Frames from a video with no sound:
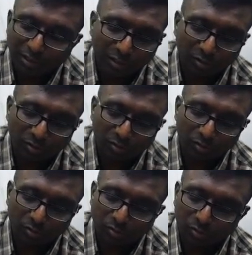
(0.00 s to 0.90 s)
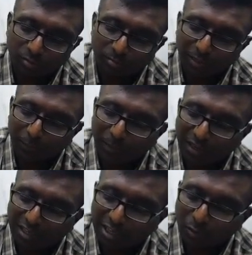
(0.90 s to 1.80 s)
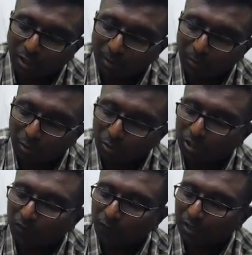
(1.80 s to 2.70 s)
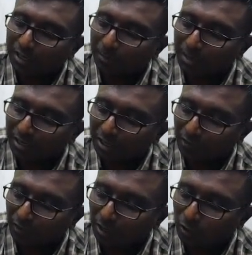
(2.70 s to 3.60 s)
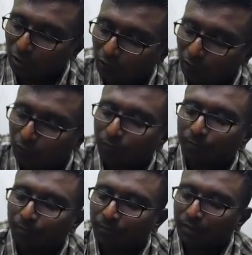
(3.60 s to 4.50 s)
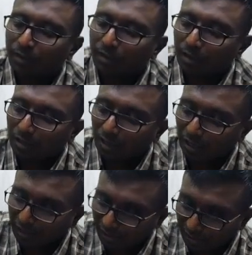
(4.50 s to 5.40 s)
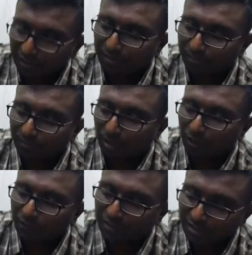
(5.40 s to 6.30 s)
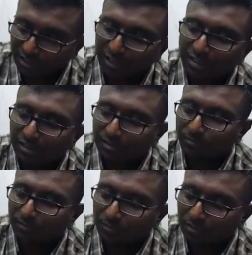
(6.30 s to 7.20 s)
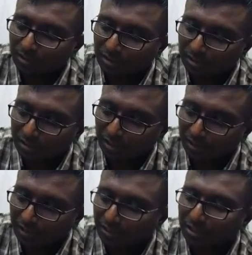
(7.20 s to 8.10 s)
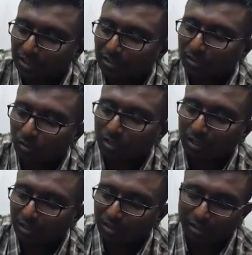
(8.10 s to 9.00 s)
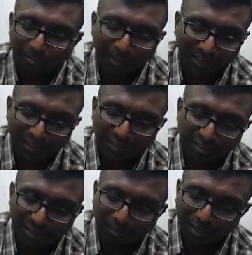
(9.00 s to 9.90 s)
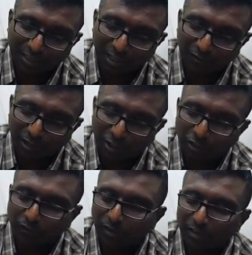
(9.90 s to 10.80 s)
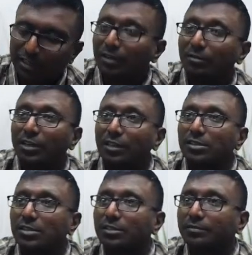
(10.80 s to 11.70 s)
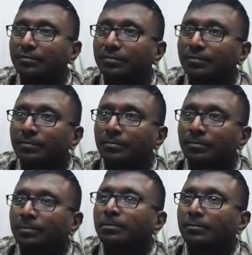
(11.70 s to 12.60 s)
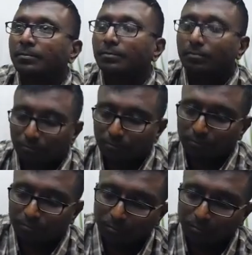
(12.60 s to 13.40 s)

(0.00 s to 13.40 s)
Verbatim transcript: is that you do? By paying equal amount of current market value of 100 of its shares, this is 100 shares, okay, minus the market value of 10 tons. Hmm,